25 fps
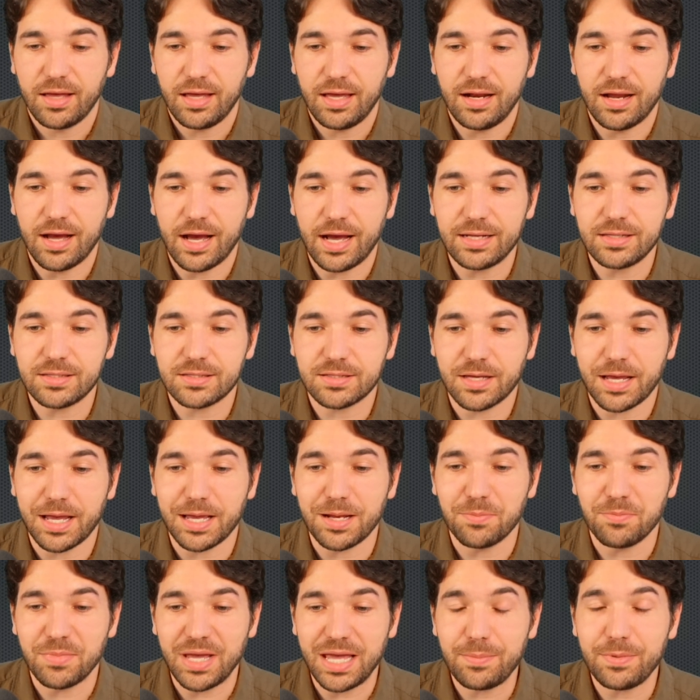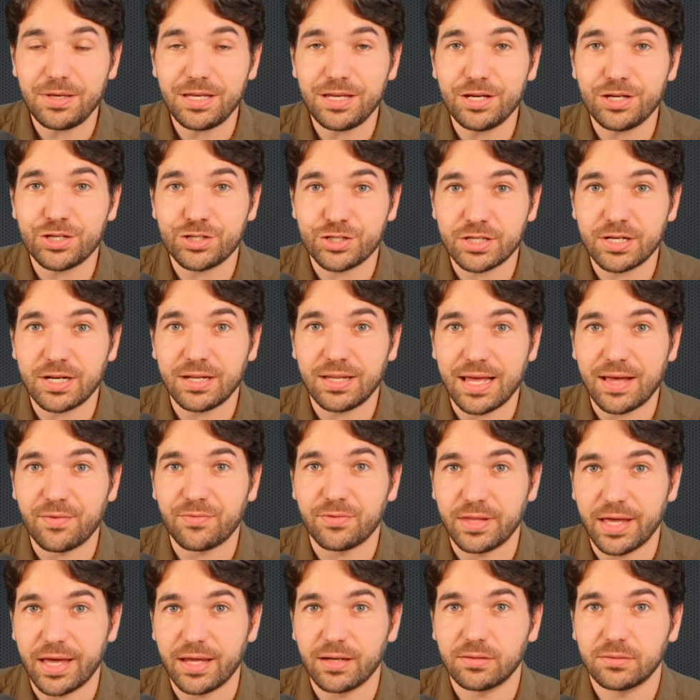In hindsight, maybe he should have
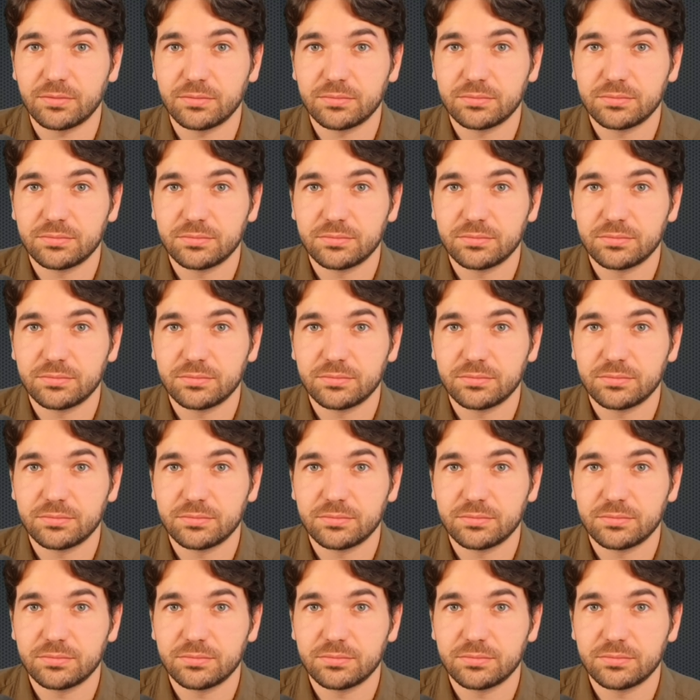left then.